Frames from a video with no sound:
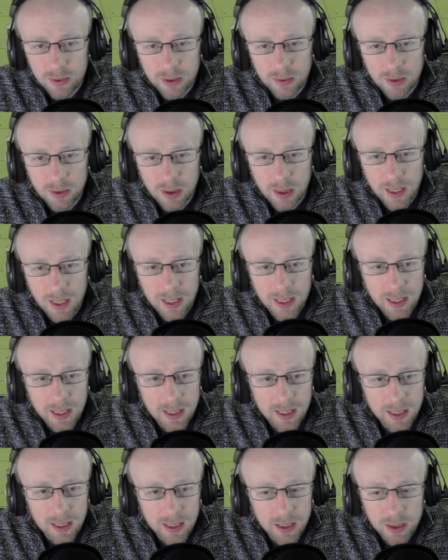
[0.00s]
We've got
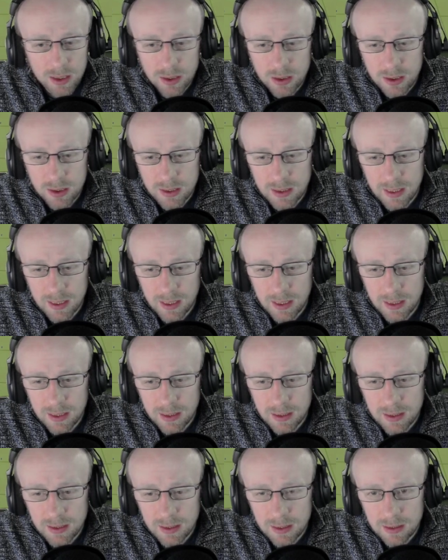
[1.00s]
C
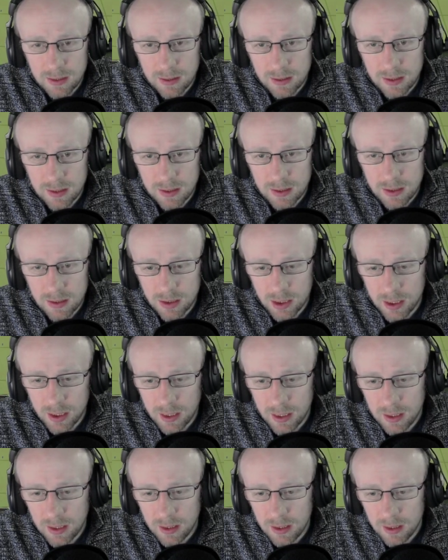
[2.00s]
and
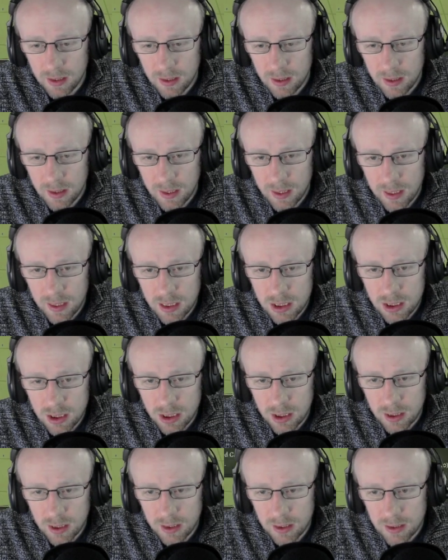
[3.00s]
SG.
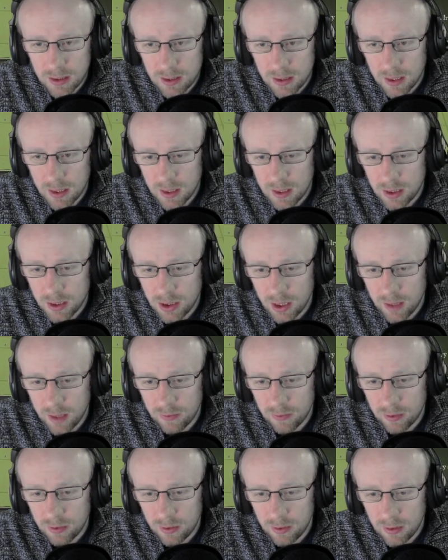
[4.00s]
This is our
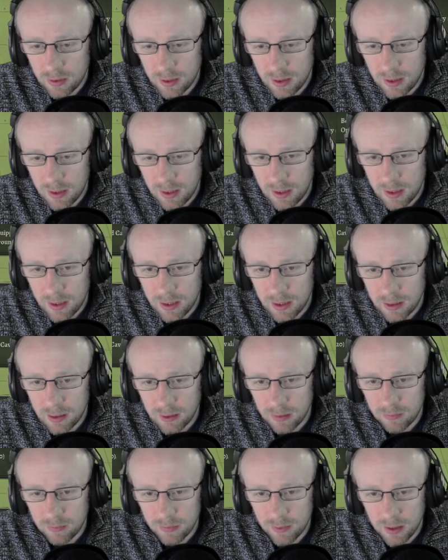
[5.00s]
general we're
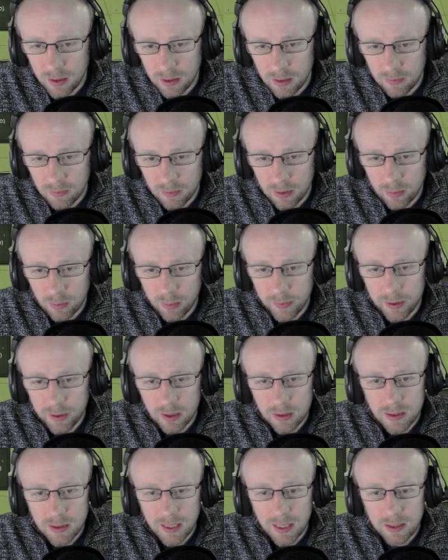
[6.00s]
going to put in the
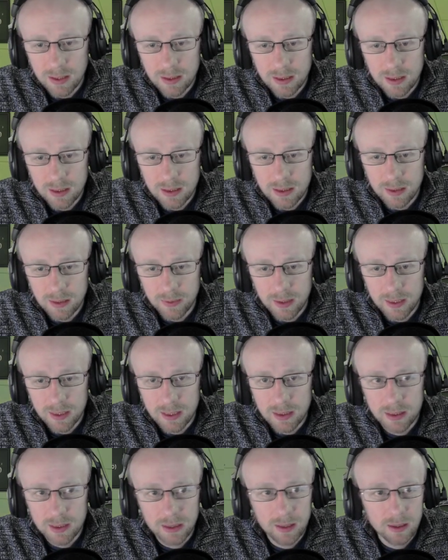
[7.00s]
centre, so we can
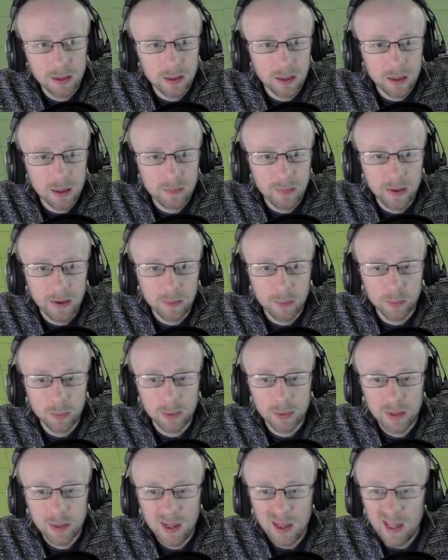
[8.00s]
actually give that command
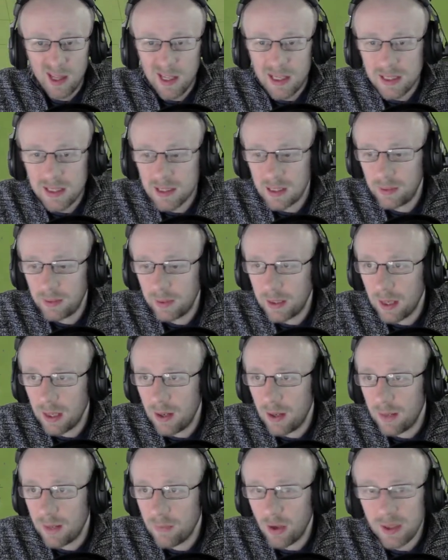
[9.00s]
bubble. So there we go.
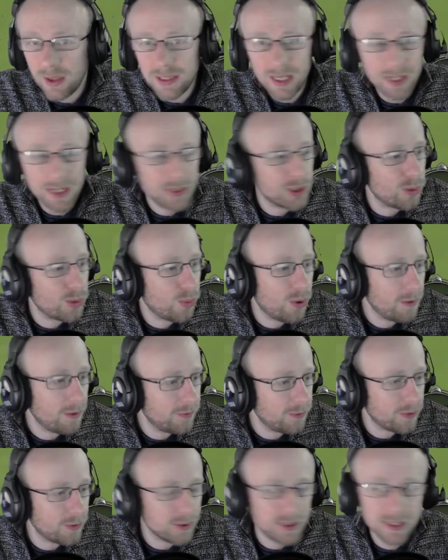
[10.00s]
I'm not entirely sure what
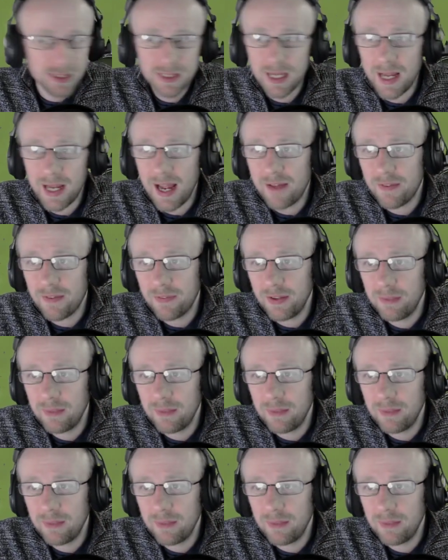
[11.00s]
forces they have. I think